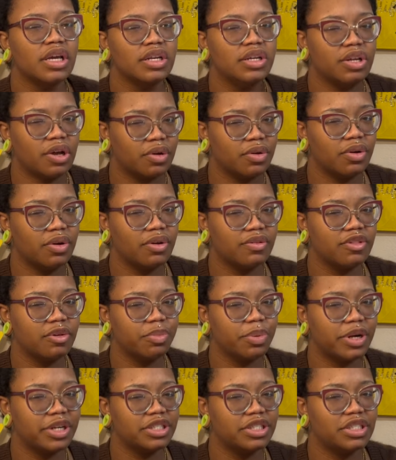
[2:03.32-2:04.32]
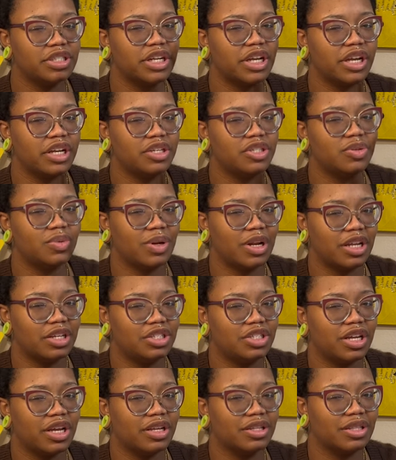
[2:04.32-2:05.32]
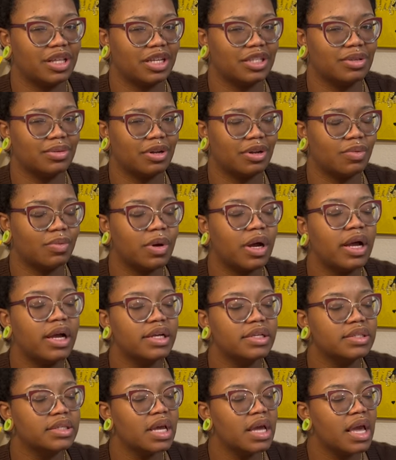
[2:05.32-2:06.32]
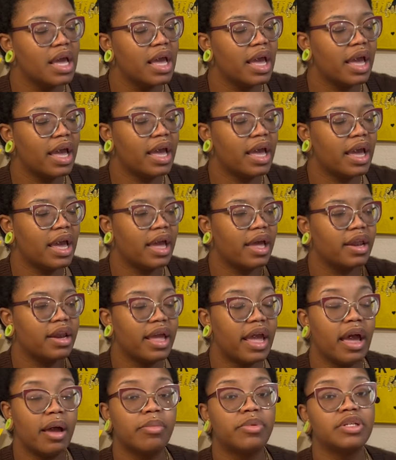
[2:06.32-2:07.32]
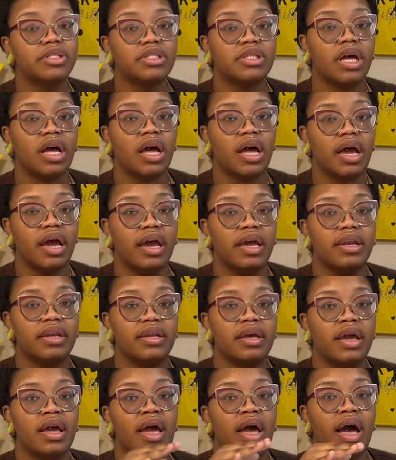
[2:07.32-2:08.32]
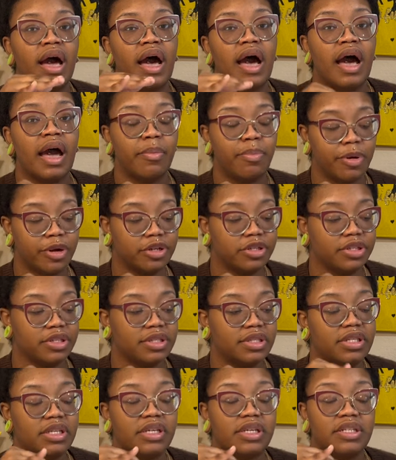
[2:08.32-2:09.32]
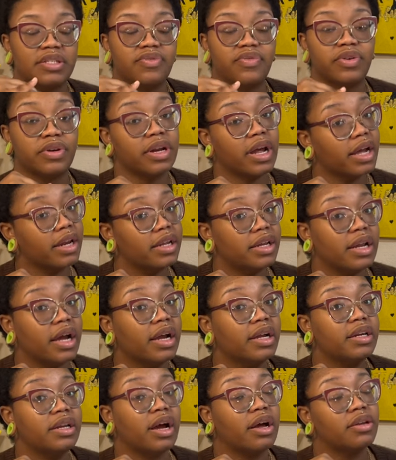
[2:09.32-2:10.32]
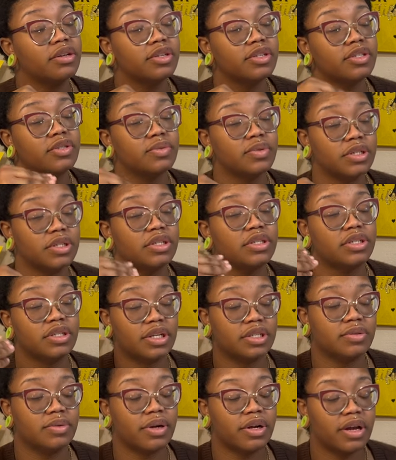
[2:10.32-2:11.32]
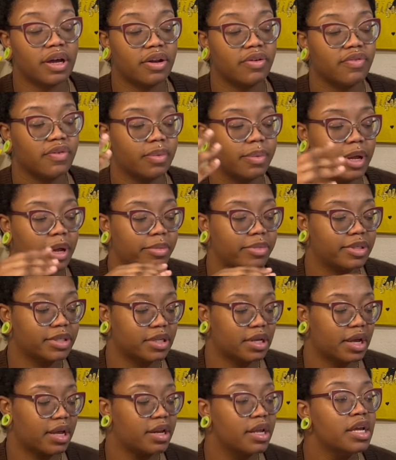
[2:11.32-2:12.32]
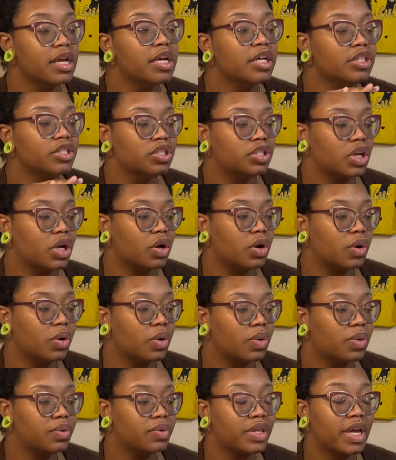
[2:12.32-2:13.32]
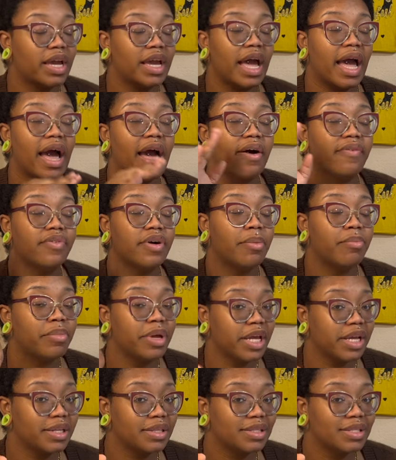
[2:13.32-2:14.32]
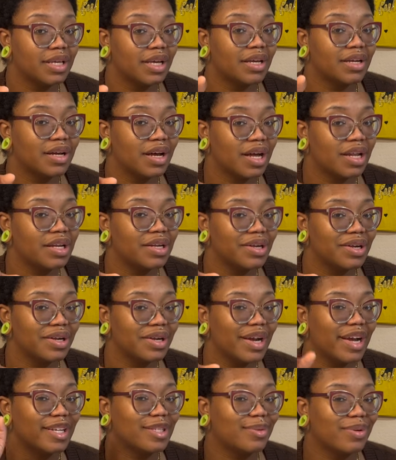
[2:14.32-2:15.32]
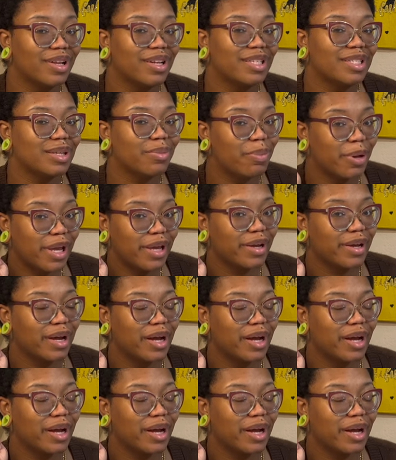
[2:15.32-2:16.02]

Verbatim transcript: Don't know if the price changed. When I checked, that's what it was. And Amazon, I purchased this for $99, which that's where I got it from Amazon. So they have a mint color as well as a pink